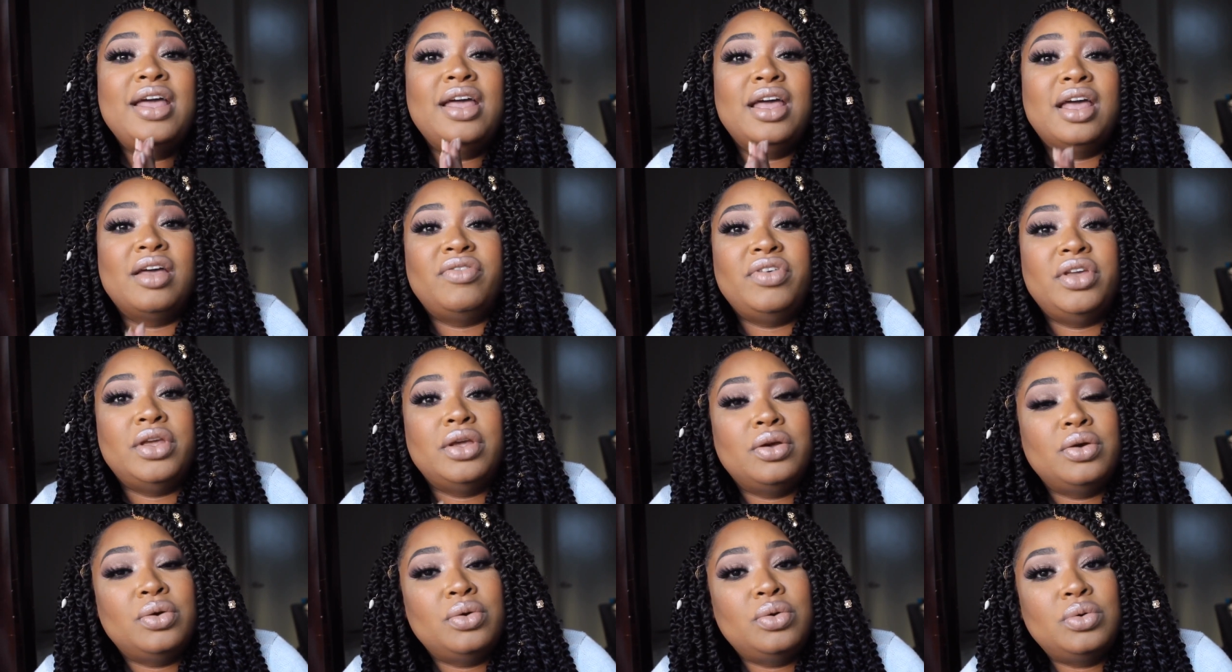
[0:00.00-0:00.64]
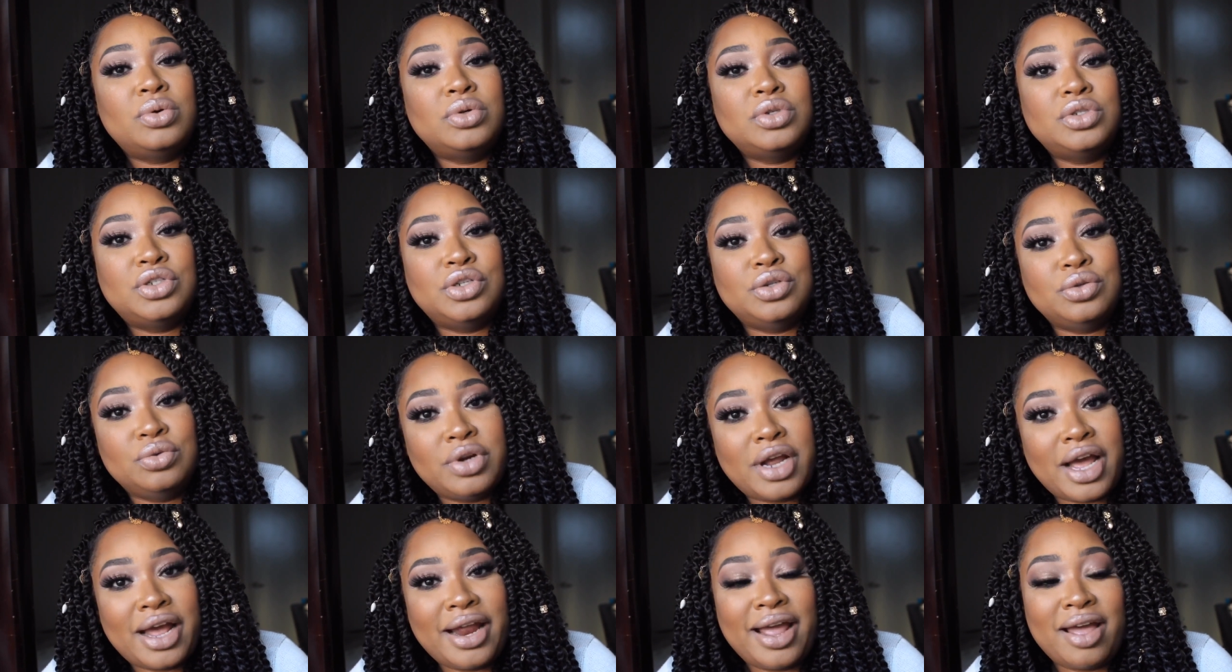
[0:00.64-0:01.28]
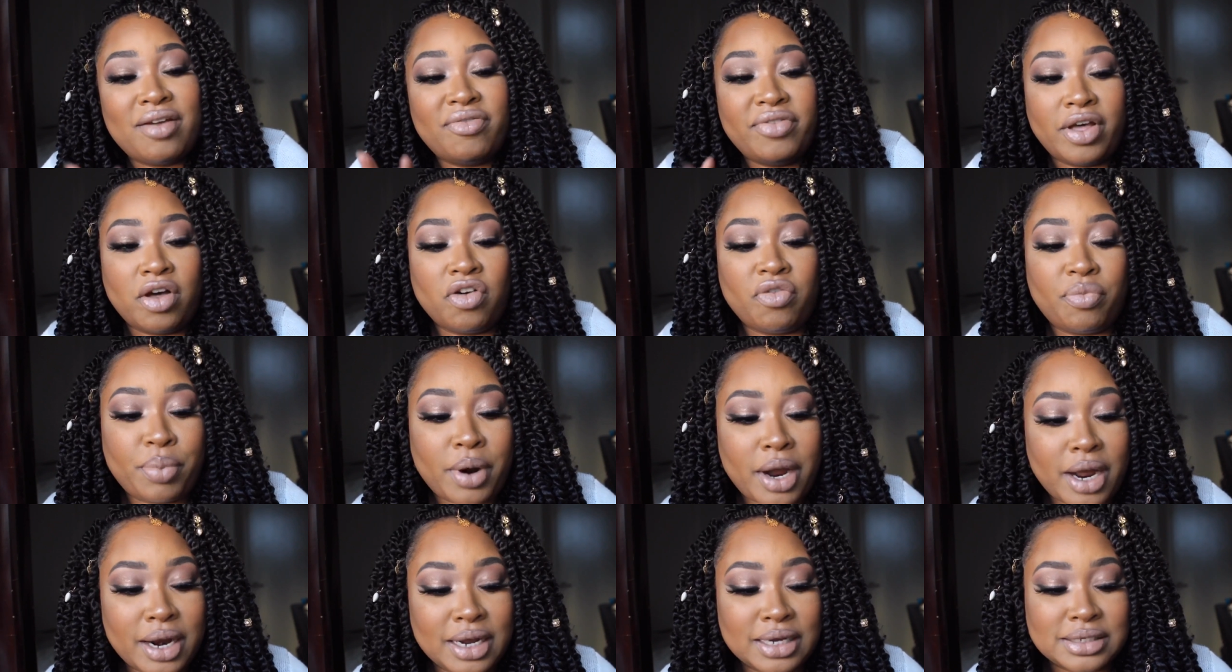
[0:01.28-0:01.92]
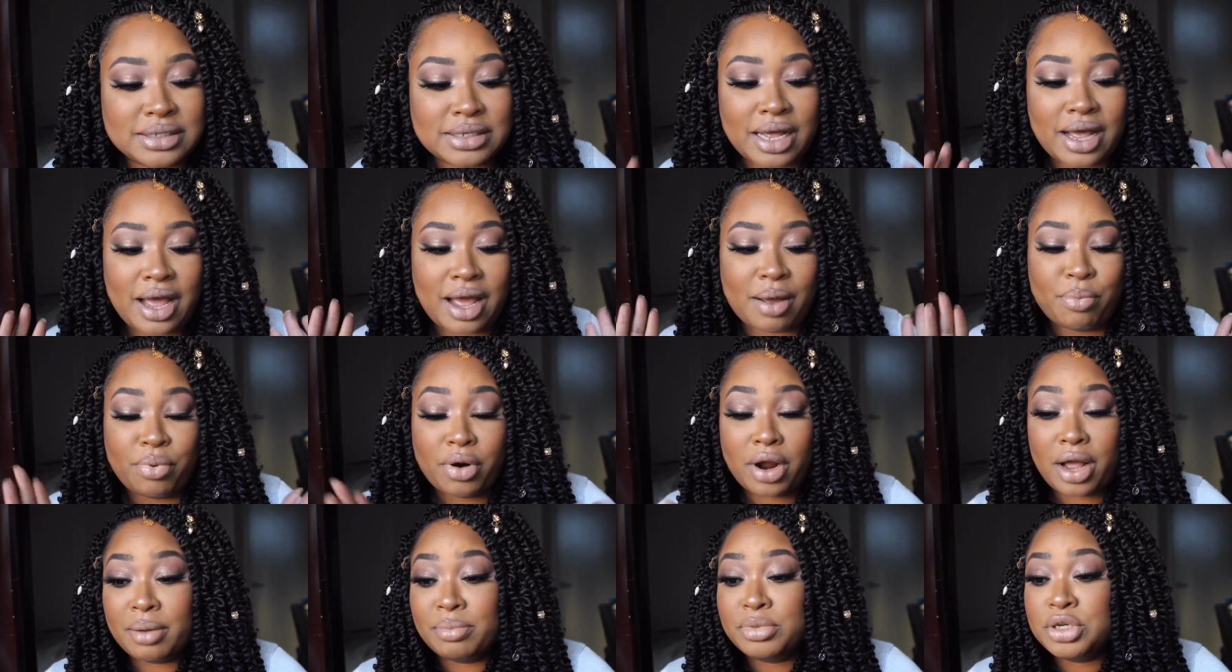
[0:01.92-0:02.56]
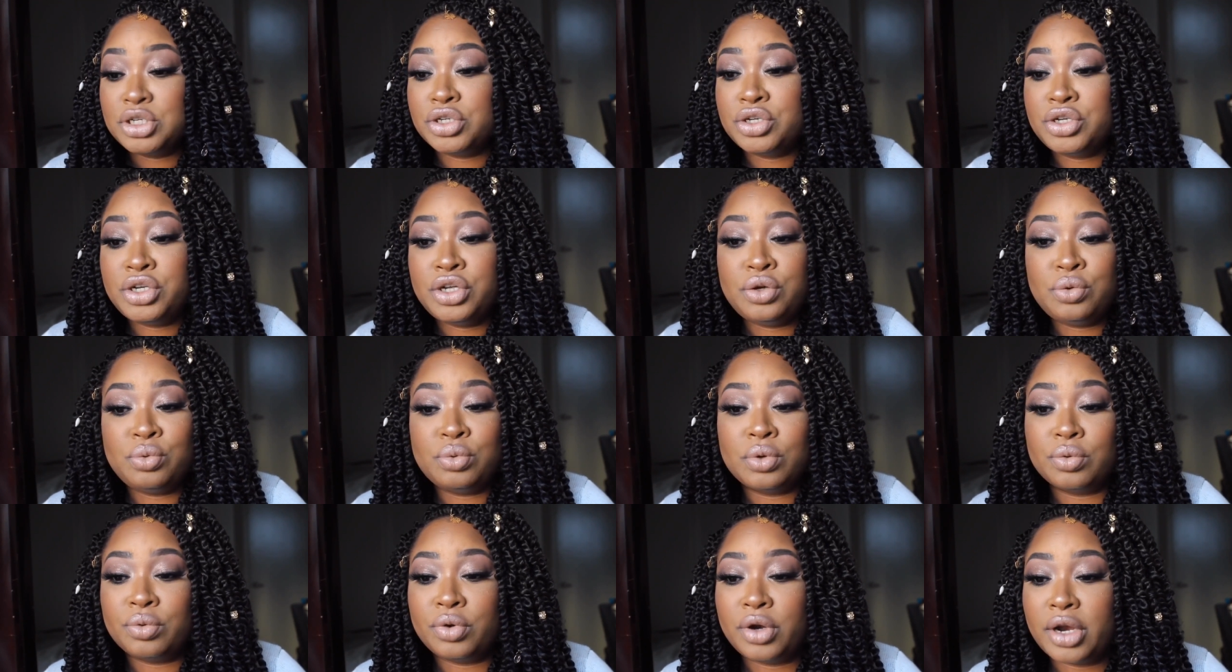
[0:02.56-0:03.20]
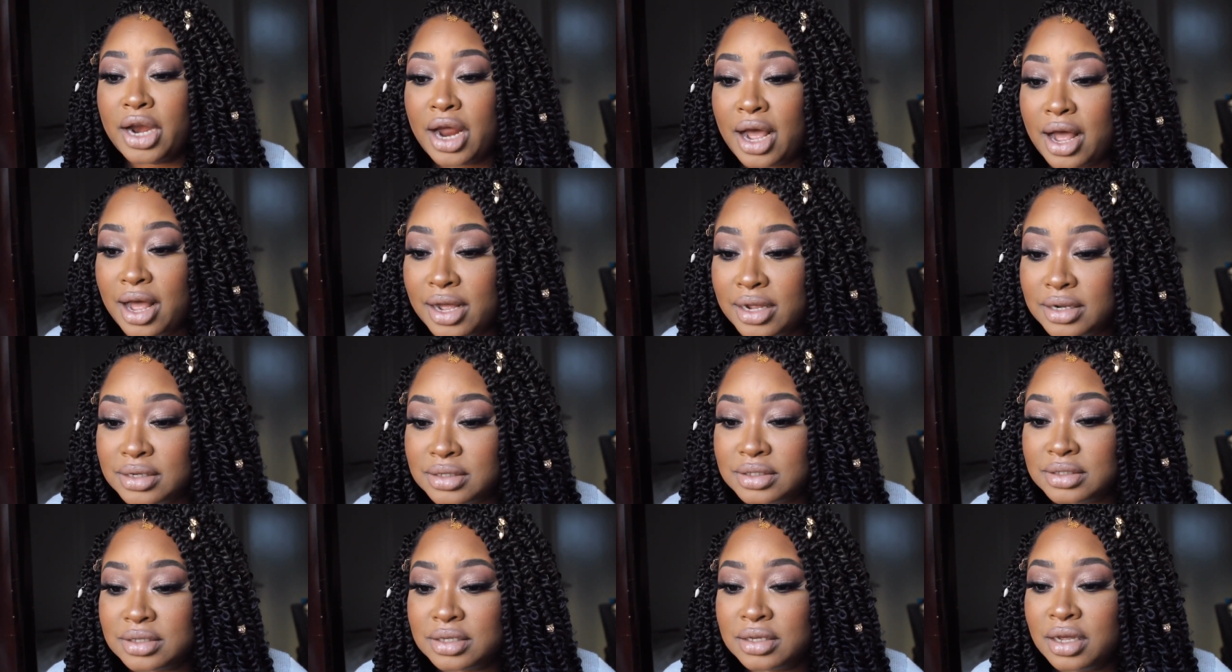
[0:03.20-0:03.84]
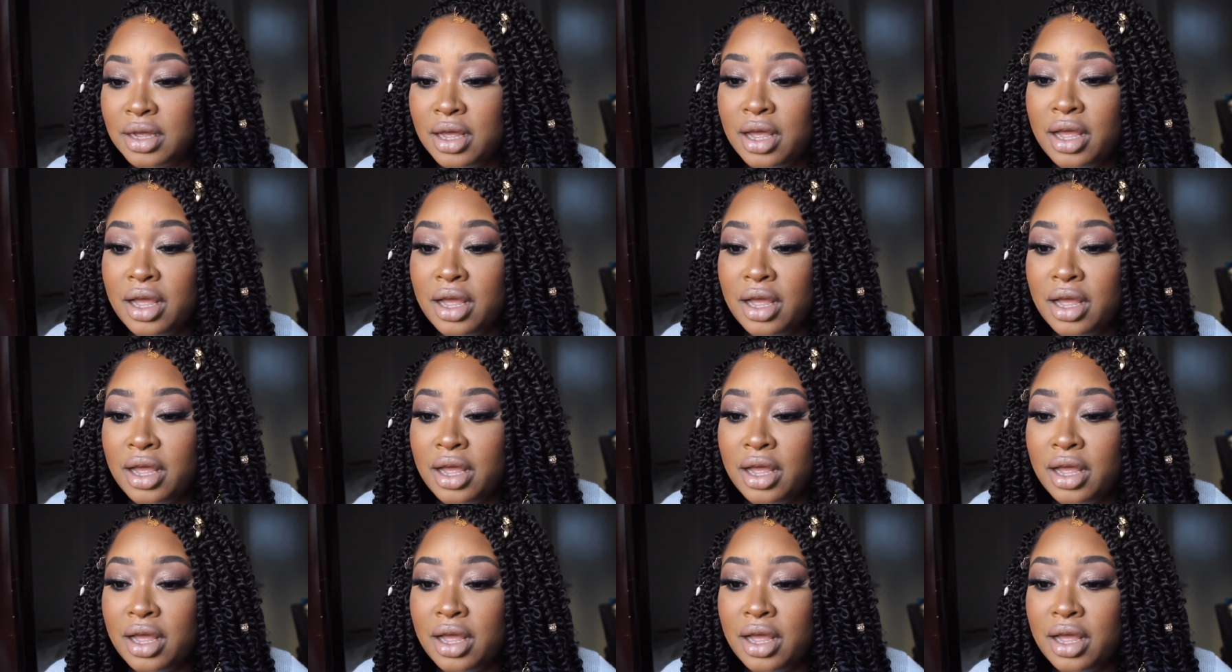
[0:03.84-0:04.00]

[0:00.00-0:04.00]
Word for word: If you do not have e.l.f. products, I promise you, you will not